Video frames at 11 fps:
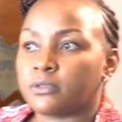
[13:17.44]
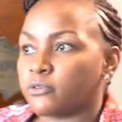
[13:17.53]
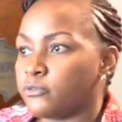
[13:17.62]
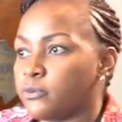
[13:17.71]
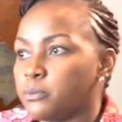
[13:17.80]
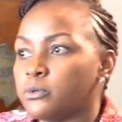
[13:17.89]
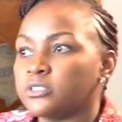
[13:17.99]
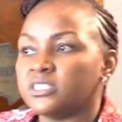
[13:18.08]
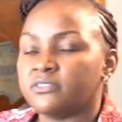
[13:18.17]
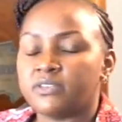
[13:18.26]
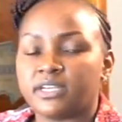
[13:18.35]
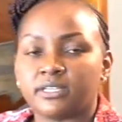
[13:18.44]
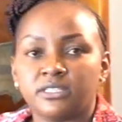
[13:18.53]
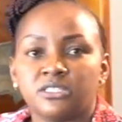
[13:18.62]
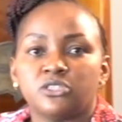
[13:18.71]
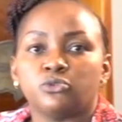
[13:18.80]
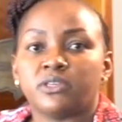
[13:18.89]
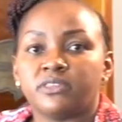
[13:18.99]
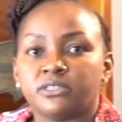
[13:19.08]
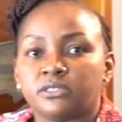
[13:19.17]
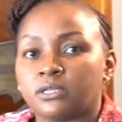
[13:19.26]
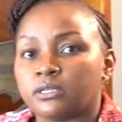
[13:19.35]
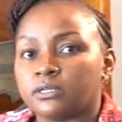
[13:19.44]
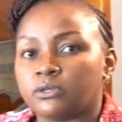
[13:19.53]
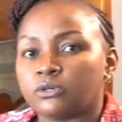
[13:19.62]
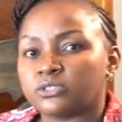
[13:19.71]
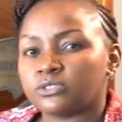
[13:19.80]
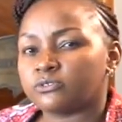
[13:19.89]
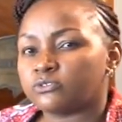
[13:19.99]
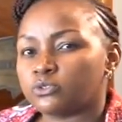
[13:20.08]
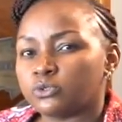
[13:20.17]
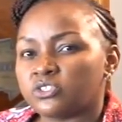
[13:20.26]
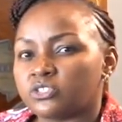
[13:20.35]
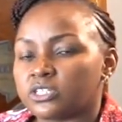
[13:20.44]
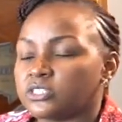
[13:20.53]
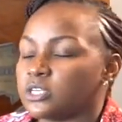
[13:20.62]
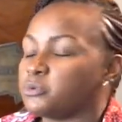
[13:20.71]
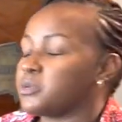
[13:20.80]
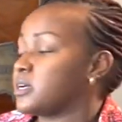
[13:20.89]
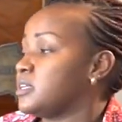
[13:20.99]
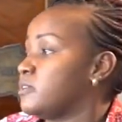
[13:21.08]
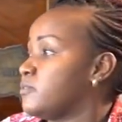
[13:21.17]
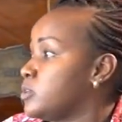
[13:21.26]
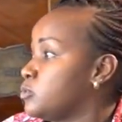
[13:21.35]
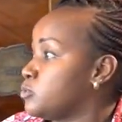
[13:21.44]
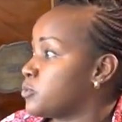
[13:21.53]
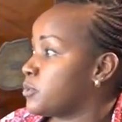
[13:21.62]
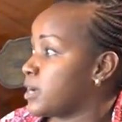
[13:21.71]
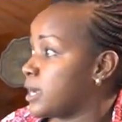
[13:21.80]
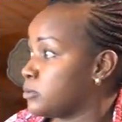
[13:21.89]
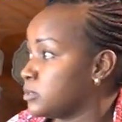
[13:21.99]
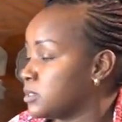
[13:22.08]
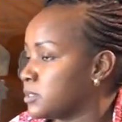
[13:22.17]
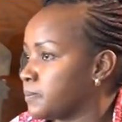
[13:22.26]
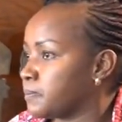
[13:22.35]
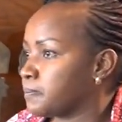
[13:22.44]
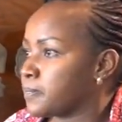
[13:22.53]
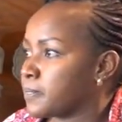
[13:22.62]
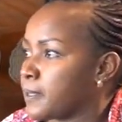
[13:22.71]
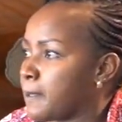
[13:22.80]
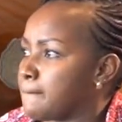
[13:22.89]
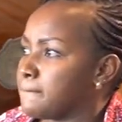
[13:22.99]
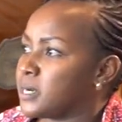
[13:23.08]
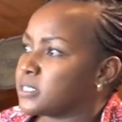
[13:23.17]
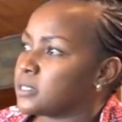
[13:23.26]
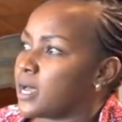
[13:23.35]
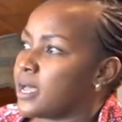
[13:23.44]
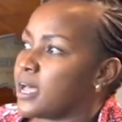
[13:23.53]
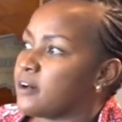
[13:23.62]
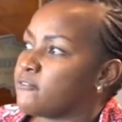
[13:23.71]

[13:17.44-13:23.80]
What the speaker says: For more severe cases where there's loss of tooth structure, we can even do crowns. But I have